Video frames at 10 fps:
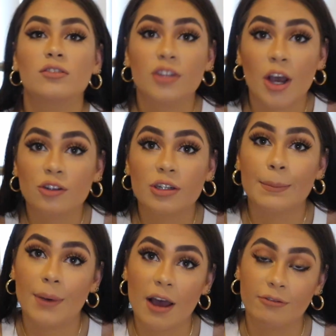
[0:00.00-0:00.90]
Deodorant
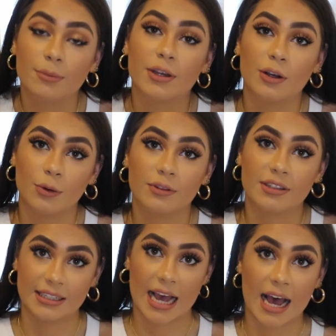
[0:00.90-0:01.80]
and perfume can cause
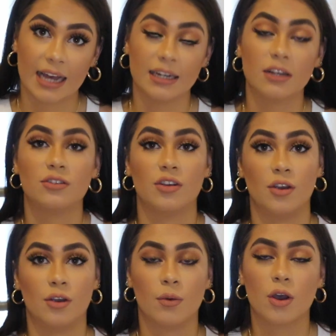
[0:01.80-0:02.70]
the tan
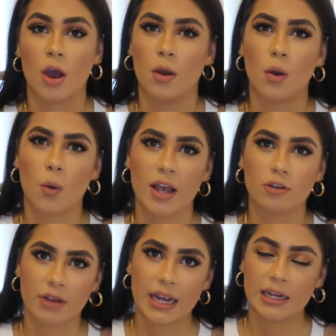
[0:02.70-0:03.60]
to go quite
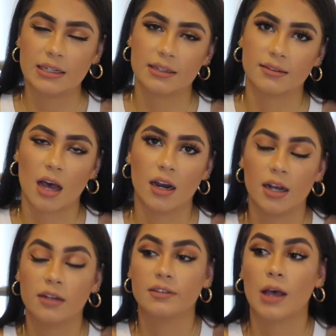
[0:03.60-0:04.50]
green and
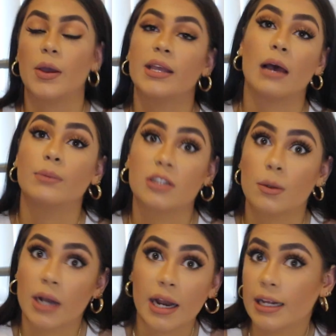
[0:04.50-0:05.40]
discolour, so yeah, we
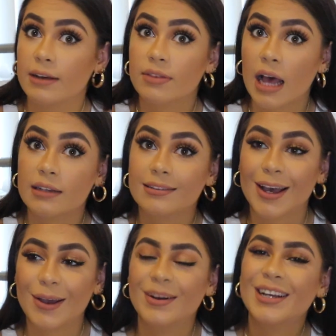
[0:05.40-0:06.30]
don't want any of that.
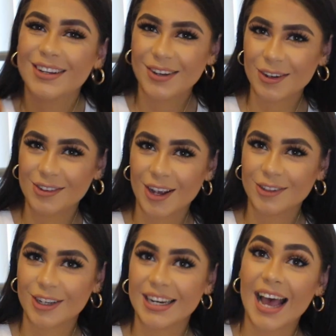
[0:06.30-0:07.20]
So no
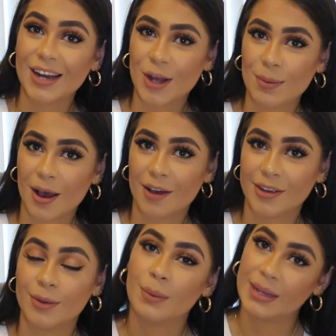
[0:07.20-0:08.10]
deodorant and no
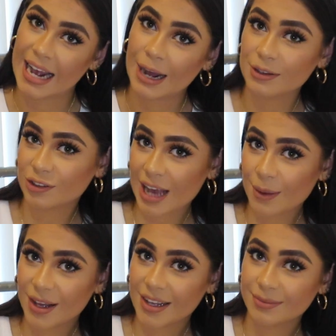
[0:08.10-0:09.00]
perfume when we get out of the
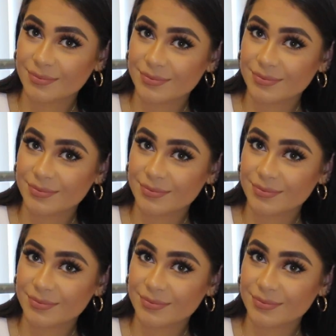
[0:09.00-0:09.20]
shower.